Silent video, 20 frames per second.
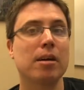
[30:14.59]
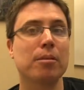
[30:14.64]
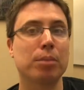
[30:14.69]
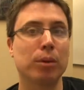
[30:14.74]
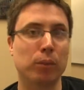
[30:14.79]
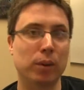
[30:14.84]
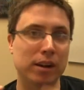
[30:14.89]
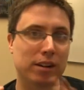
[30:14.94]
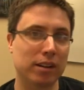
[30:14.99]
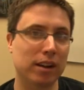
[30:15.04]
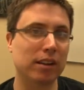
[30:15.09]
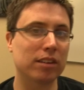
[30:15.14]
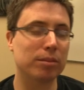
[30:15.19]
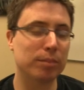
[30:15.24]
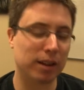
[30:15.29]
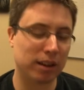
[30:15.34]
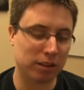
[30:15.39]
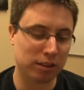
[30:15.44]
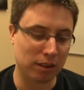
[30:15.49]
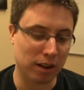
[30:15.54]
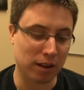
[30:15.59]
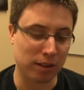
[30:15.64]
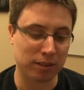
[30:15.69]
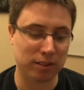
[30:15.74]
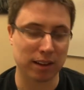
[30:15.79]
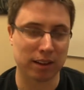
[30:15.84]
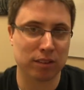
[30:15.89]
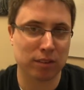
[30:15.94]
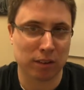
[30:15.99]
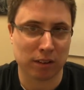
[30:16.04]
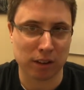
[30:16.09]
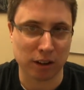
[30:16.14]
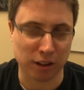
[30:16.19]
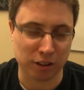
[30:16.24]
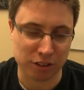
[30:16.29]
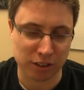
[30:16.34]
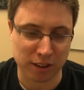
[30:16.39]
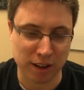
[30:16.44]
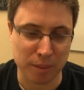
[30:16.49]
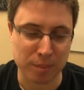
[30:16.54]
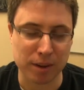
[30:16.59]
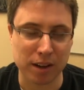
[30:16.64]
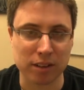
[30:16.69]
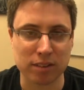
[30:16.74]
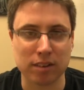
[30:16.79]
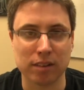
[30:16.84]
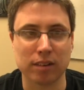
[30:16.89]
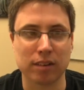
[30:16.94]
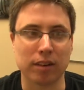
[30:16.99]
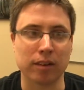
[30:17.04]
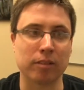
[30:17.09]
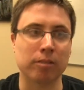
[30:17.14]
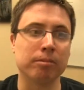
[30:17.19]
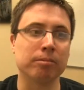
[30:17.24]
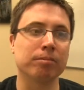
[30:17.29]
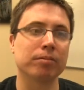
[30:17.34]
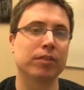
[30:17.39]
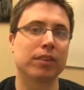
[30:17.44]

But what does make sense for larger companies to do